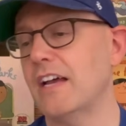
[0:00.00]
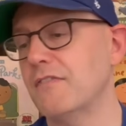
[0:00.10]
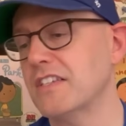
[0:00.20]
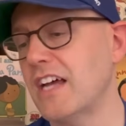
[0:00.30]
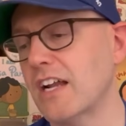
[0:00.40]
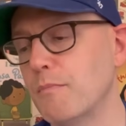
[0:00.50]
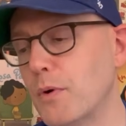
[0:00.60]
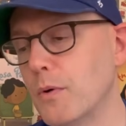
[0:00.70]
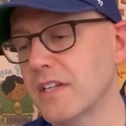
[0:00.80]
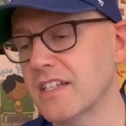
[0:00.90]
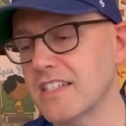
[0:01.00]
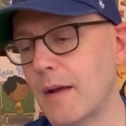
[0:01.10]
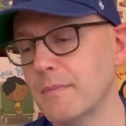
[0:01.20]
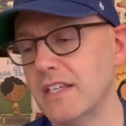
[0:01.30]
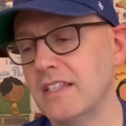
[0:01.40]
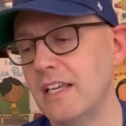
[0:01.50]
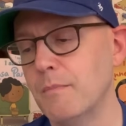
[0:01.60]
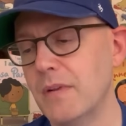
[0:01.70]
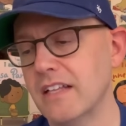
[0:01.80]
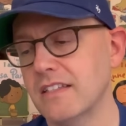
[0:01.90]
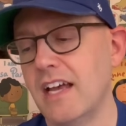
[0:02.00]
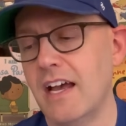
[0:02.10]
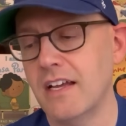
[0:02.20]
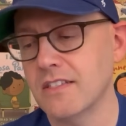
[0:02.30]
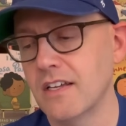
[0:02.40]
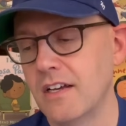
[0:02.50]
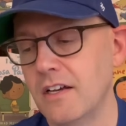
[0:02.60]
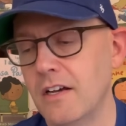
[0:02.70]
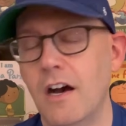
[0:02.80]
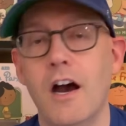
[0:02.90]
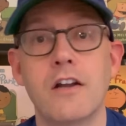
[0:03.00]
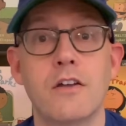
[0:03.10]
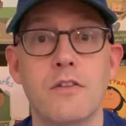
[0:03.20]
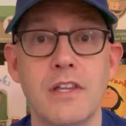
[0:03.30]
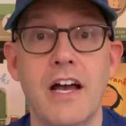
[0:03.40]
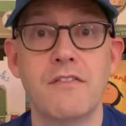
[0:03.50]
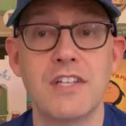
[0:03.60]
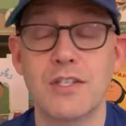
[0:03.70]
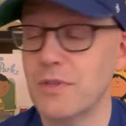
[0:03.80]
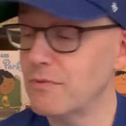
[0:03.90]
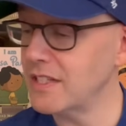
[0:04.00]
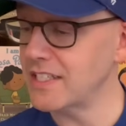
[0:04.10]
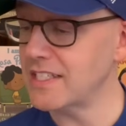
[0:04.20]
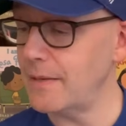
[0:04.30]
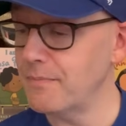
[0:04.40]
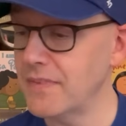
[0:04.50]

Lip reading: is not important except in the impact it has on other lives. That's what he really said.